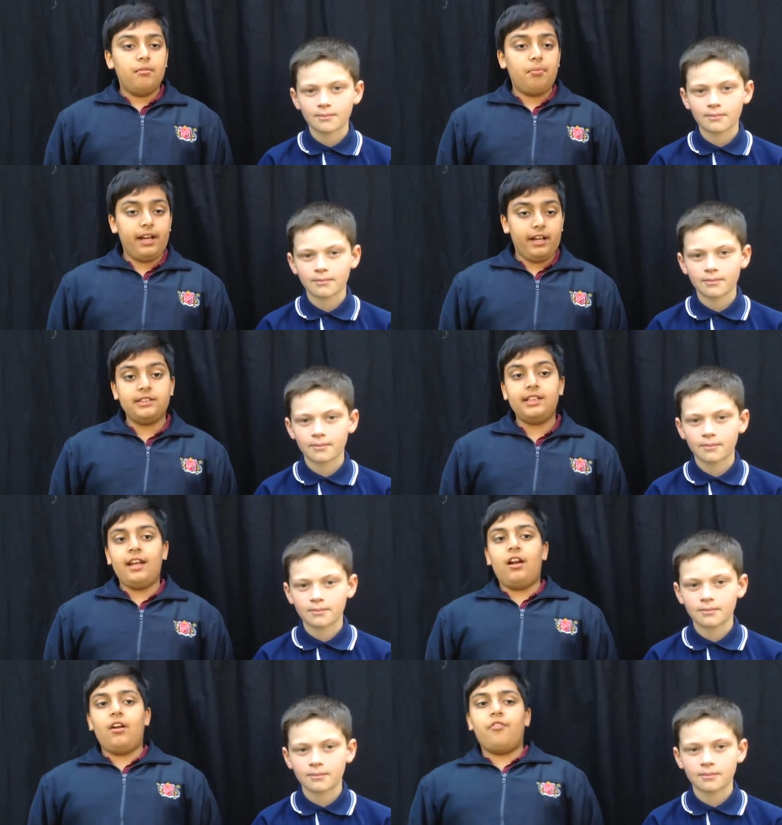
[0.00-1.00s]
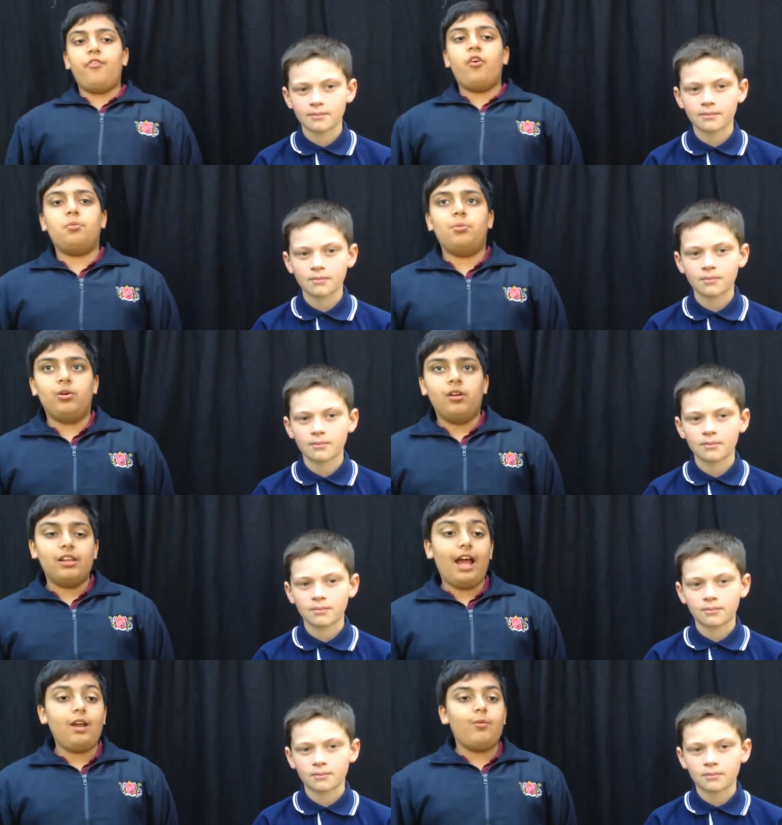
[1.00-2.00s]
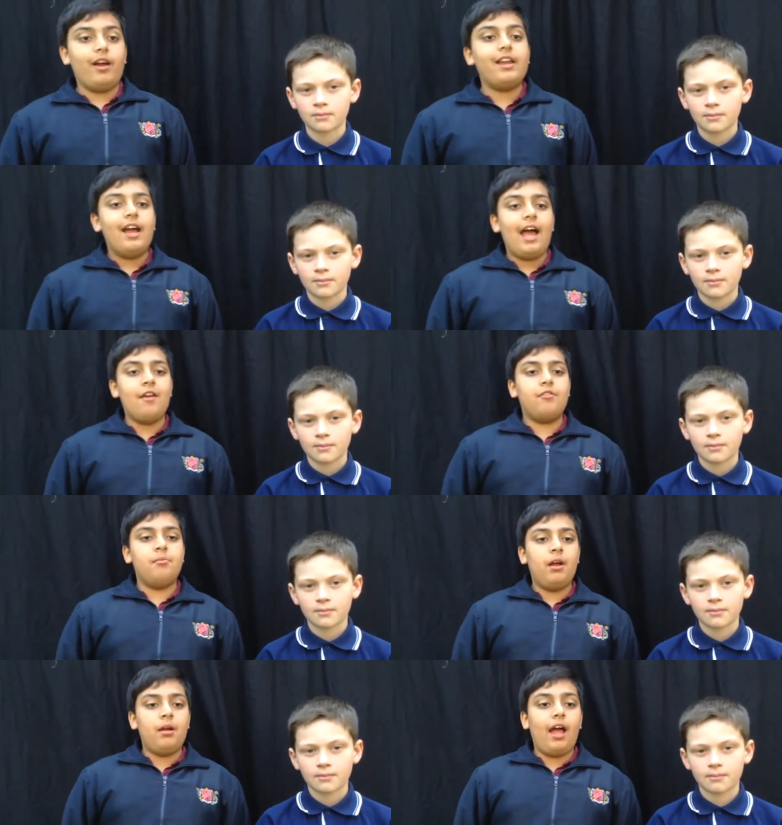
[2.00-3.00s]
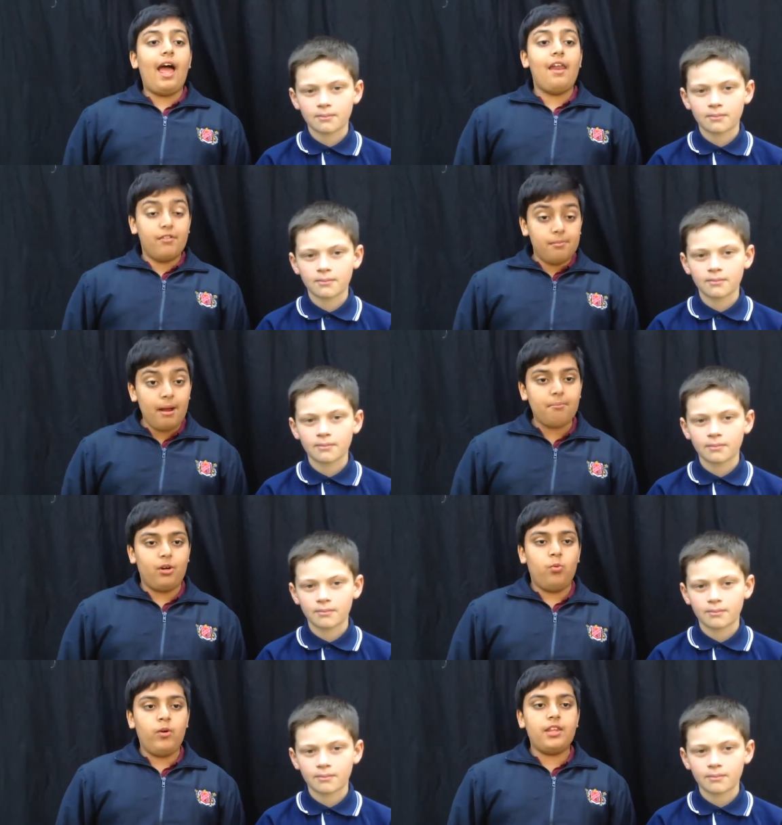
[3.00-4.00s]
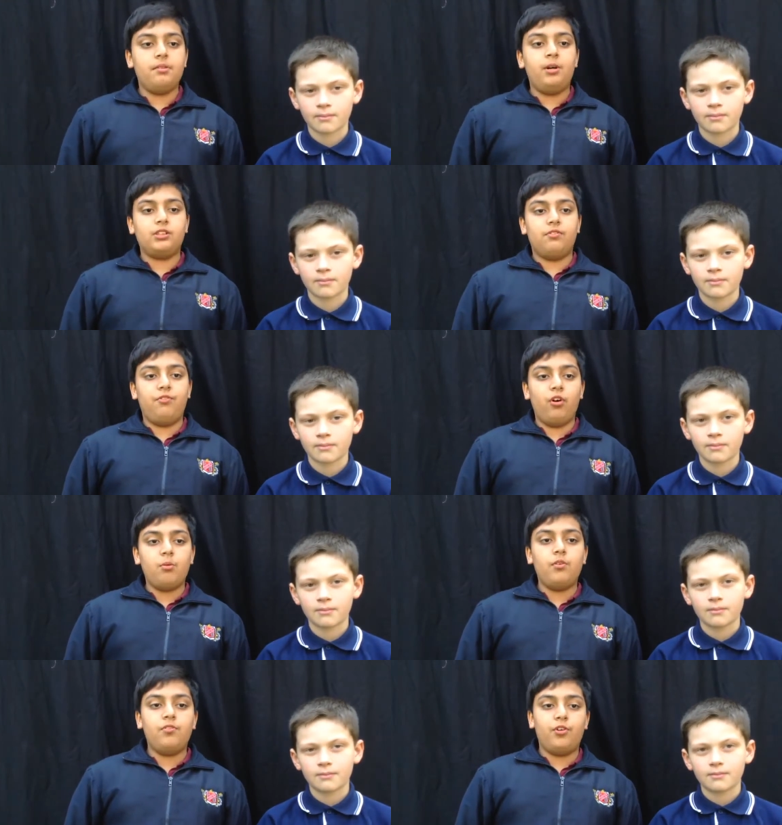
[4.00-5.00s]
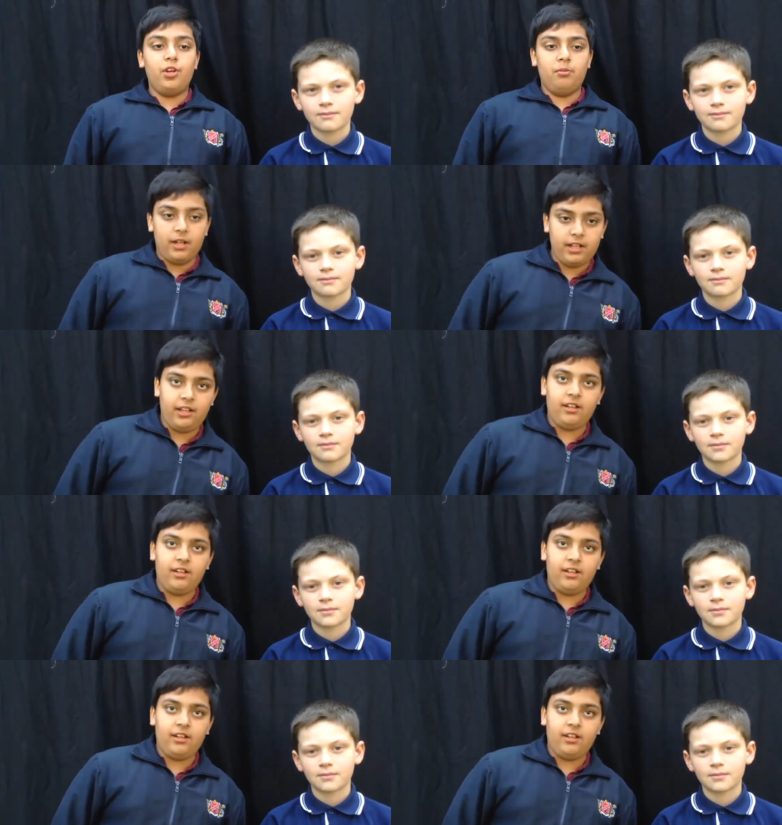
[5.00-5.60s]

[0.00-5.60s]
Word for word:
Speaker 1: by us and are affordable, lightweight, and, rem and remember, we're the most affordable for your money.